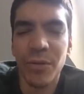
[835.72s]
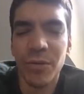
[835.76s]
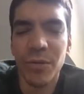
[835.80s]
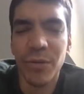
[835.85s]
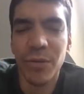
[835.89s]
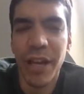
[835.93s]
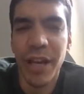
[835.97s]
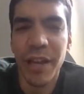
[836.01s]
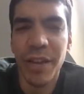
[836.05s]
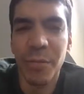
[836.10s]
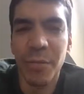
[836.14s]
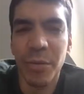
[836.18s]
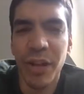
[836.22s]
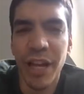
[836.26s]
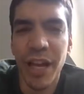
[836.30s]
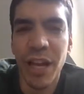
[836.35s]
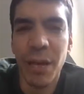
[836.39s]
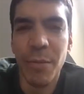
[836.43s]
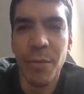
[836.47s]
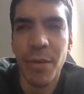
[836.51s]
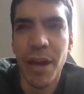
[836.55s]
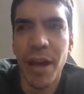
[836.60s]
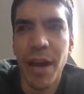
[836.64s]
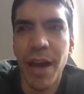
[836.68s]
lay the
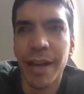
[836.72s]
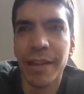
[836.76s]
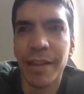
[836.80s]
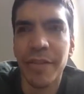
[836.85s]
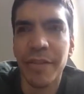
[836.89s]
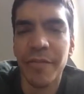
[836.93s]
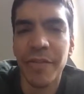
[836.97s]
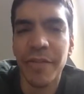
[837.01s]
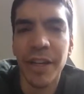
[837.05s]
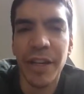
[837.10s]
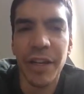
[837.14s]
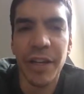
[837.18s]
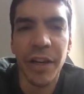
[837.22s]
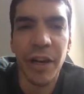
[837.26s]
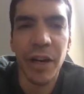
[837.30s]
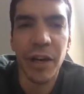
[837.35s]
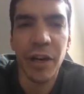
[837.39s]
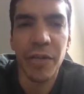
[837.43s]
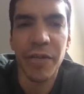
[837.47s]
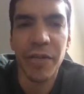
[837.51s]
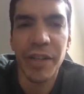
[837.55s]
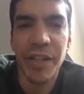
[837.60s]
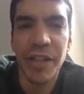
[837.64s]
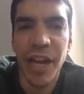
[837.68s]
blame at the feet
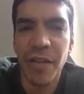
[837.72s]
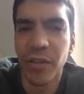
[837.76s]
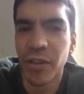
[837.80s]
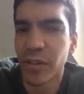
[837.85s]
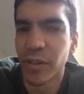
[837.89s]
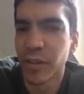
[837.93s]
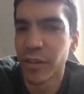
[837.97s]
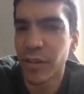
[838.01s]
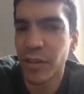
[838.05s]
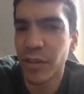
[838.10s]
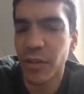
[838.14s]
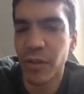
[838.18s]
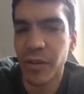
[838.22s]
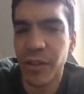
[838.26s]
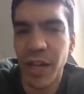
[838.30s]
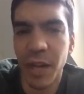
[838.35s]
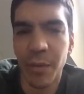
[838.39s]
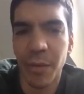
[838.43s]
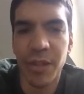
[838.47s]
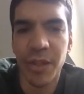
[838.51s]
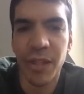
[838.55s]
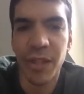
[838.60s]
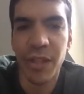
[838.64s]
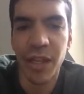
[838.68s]
of the devil who
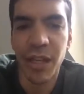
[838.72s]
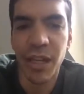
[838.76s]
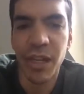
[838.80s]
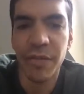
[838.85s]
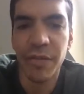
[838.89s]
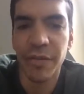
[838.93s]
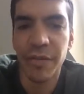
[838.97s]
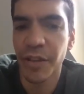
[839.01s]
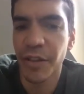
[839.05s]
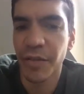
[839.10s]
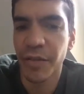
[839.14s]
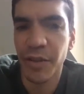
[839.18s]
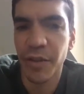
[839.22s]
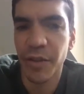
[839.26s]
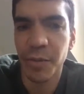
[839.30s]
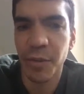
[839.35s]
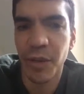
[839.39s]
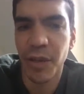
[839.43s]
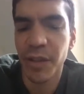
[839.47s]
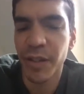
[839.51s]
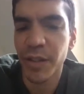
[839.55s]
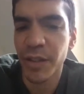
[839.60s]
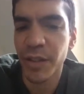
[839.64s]
tempted Eve in the first place.